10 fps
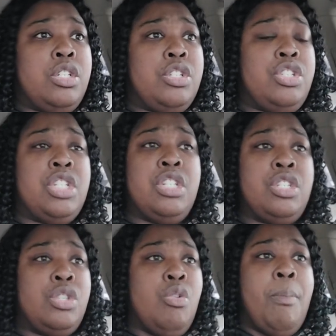she
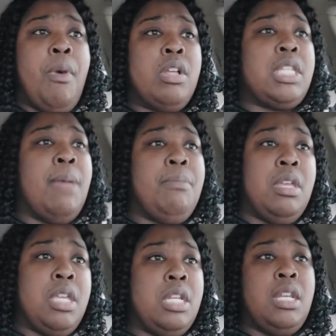just threw a
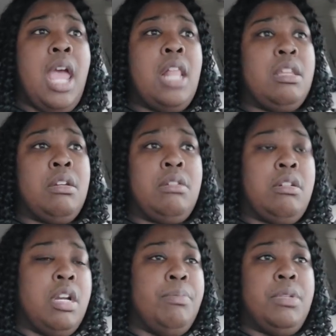multi-million dollar
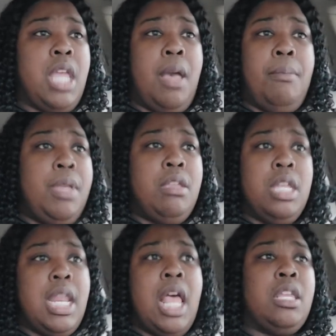or yeah a
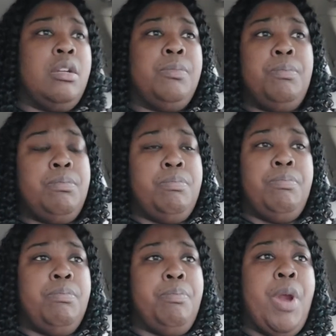million dollar
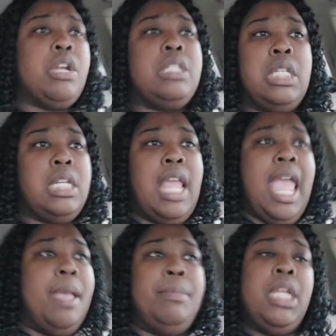person
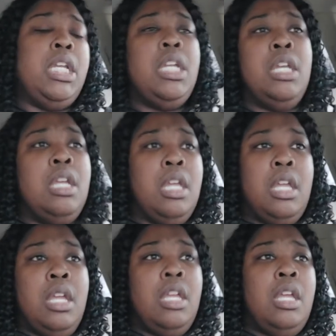at me
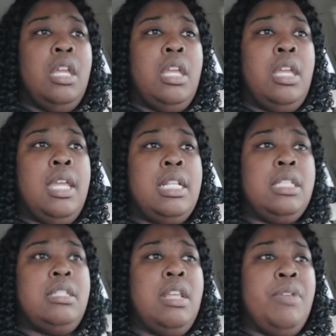
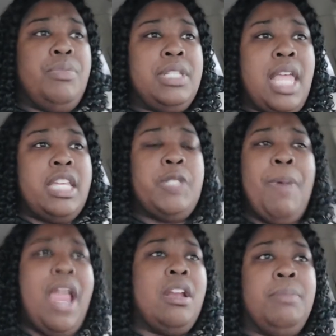and and was like
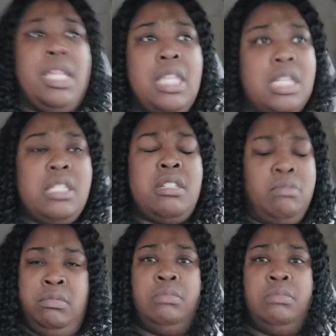inspired to be this.